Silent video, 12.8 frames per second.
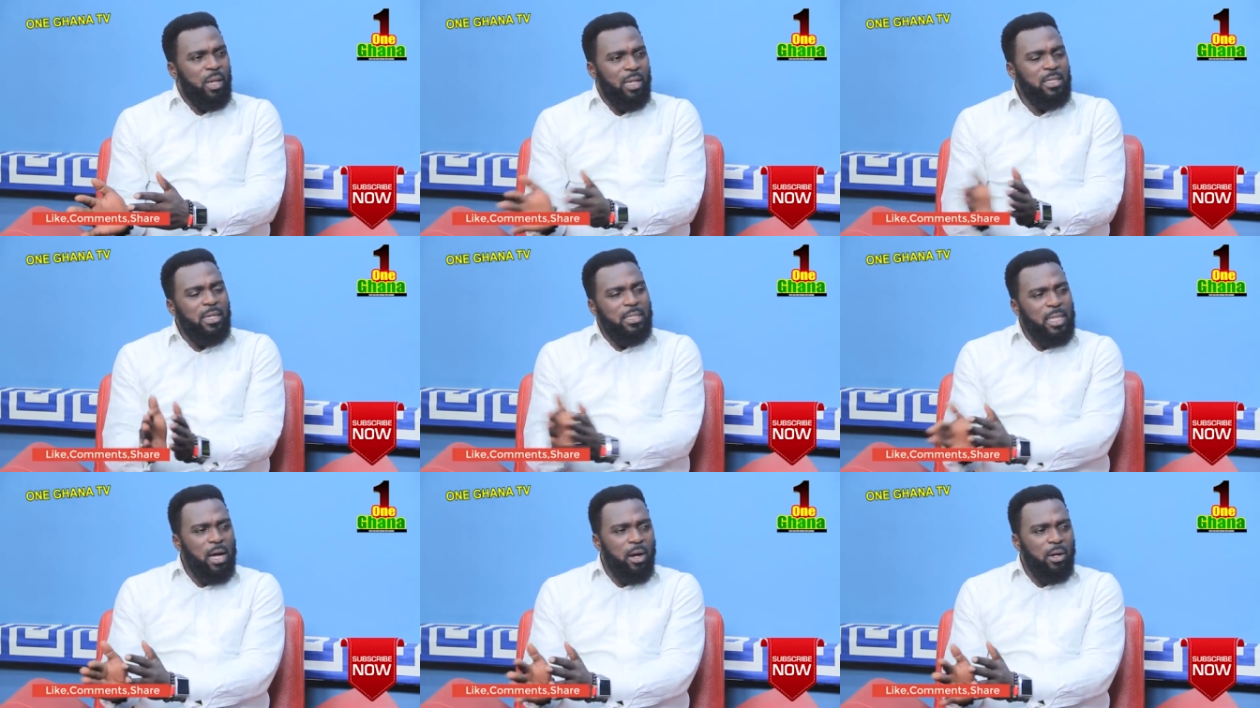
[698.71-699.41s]
as
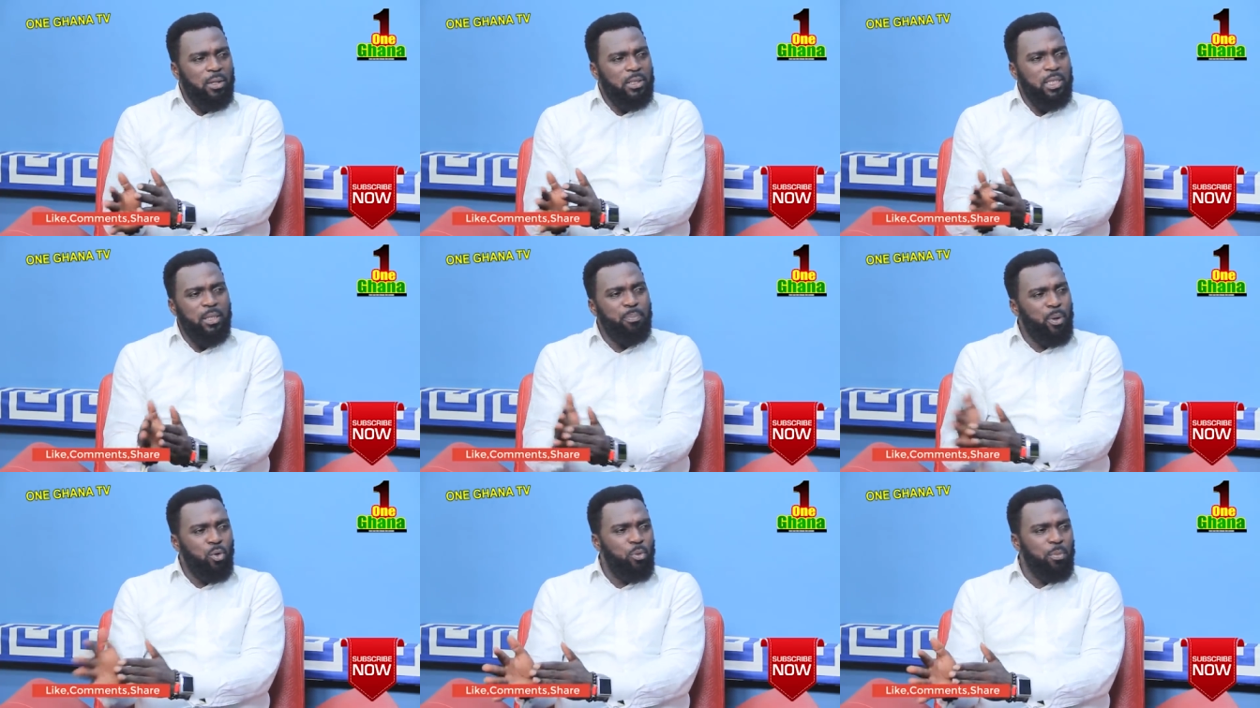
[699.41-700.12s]
at now,
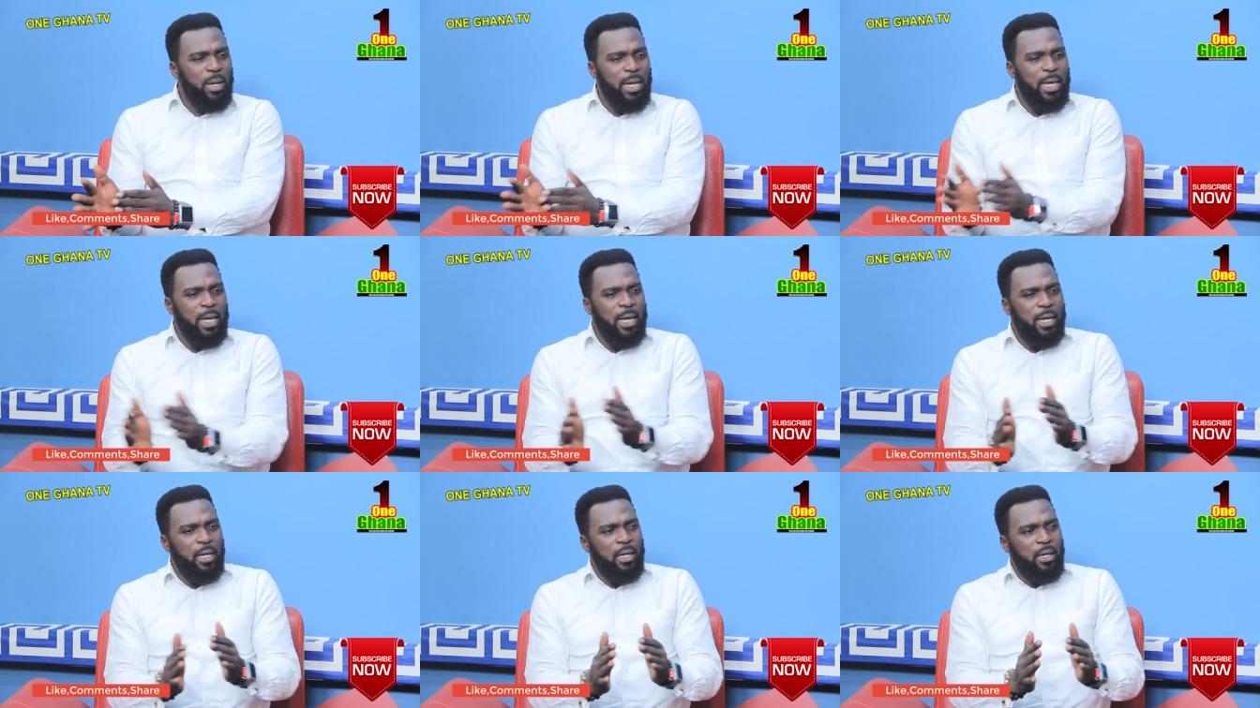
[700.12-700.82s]
Nipacum
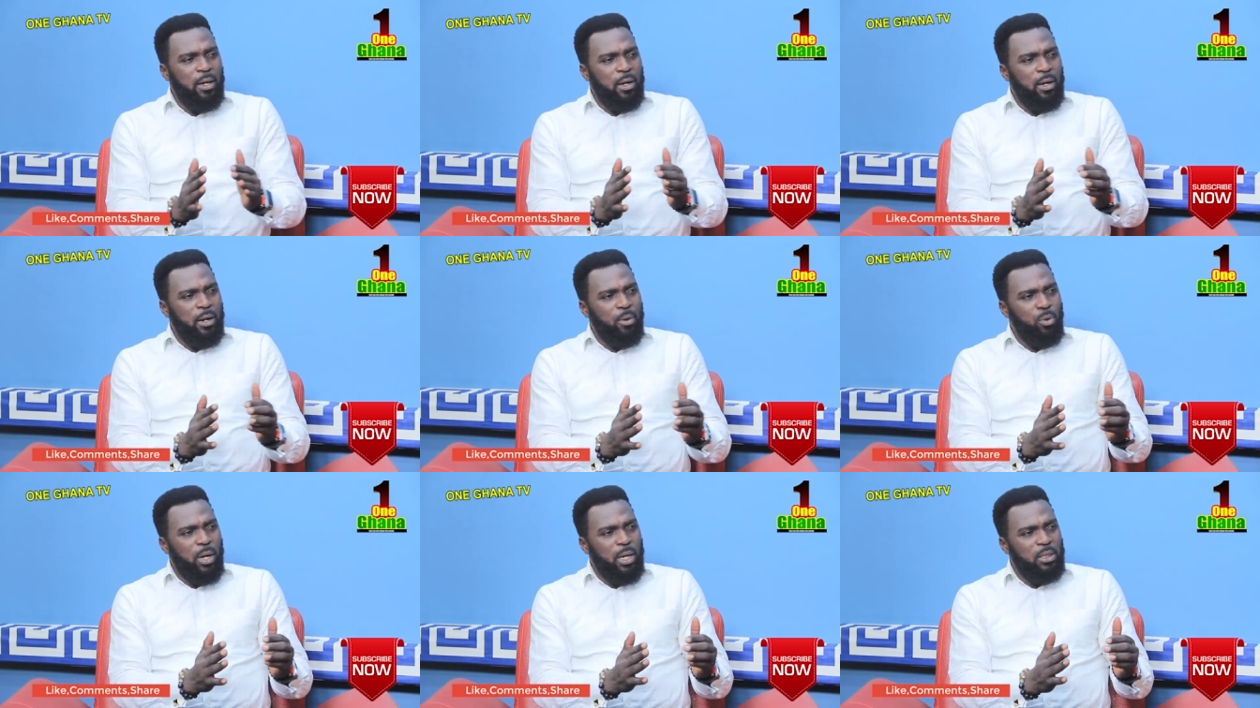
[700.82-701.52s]
a
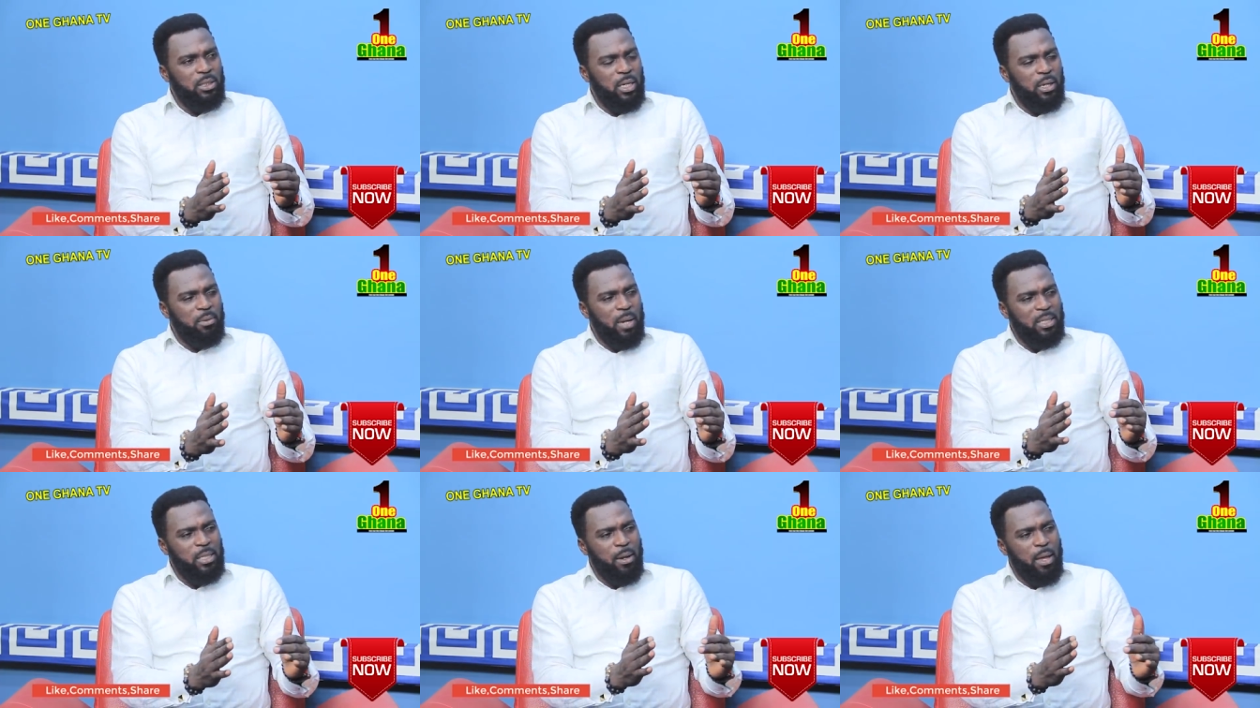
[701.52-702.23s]

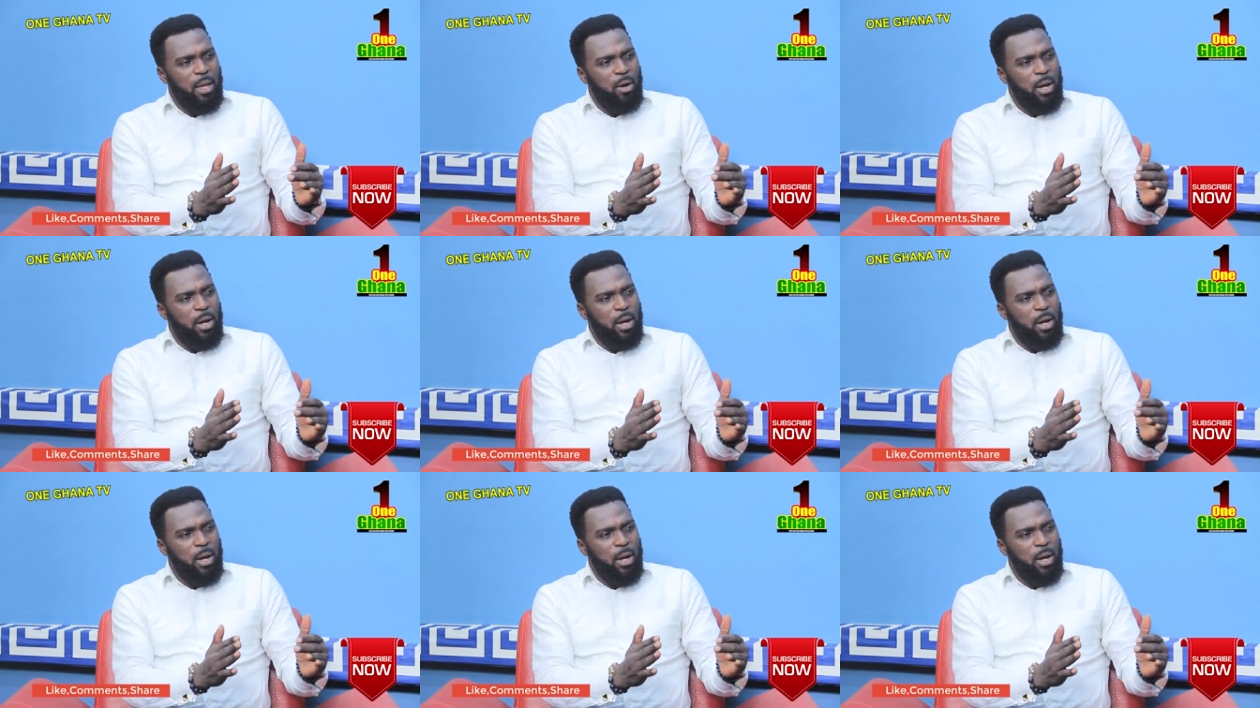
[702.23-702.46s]
as a